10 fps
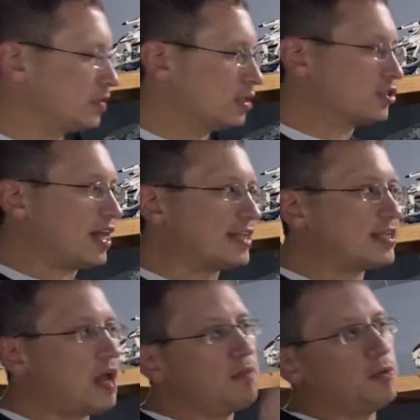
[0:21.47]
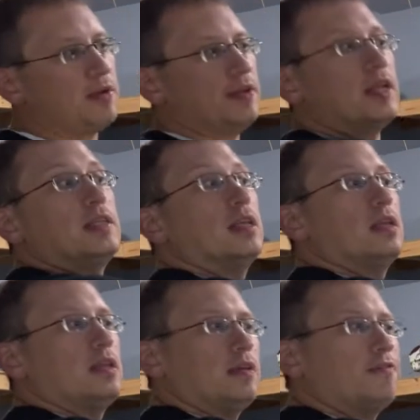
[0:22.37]
So last time we
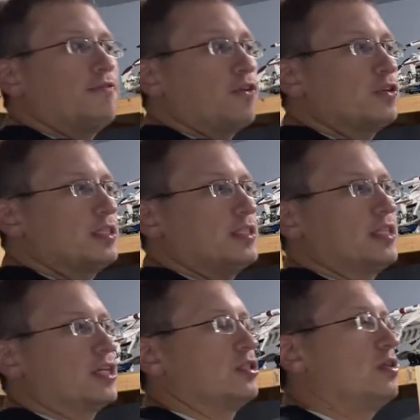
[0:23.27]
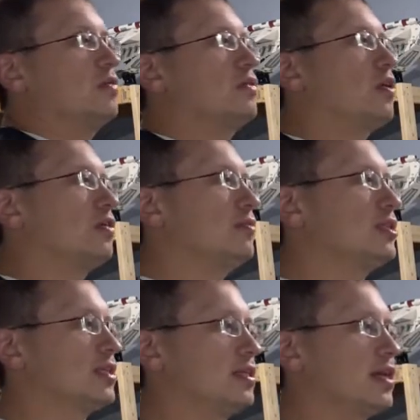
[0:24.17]
did the first section of the RMS
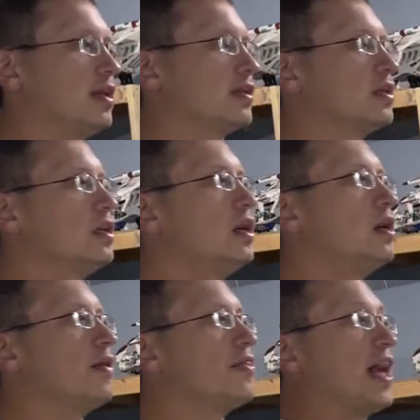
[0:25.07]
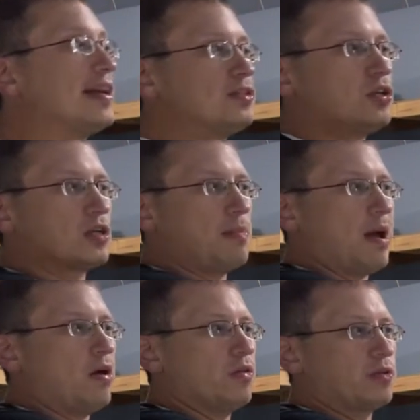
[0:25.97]
Titanic. That took
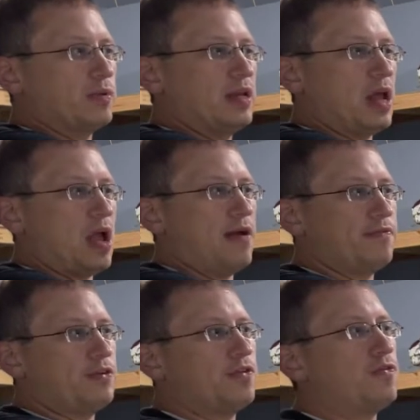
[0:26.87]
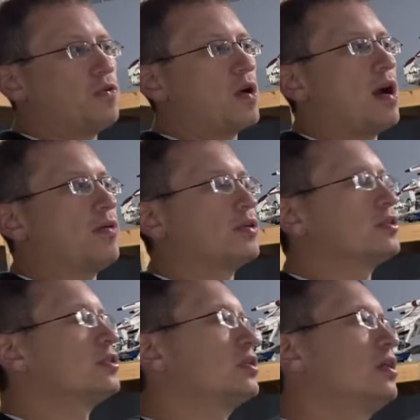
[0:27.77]
about 3.5 to 4
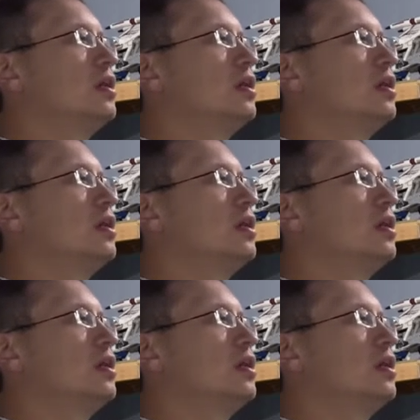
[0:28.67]
hours.